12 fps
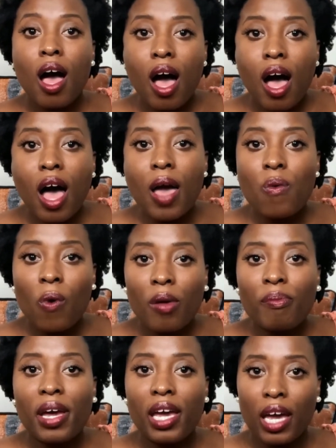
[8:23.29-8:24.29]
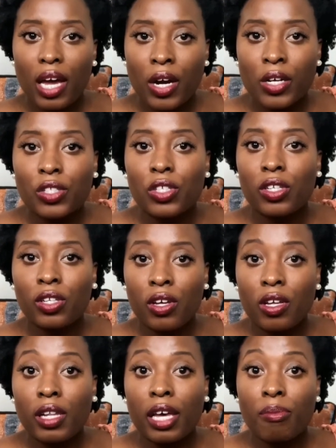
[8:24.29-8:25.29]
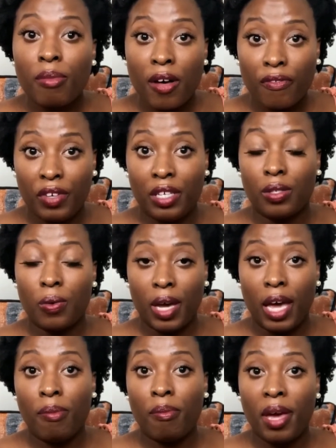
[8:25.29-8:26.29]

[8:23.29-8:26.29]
I want my hair to look like Muffy's, okay?